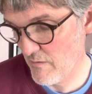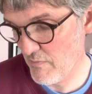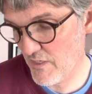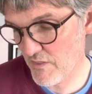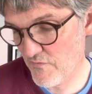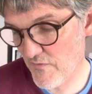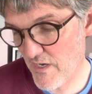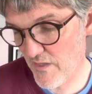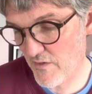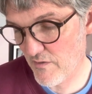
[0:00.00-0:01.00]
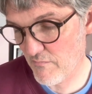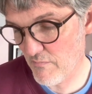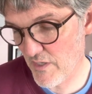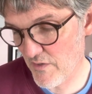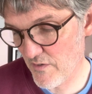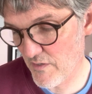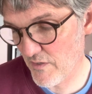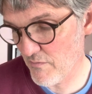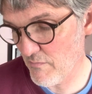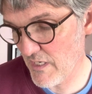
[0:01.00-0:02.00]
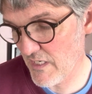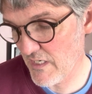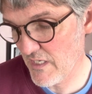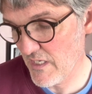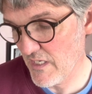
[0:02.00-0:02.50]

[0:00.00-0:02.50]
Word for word: because father, mother, other men,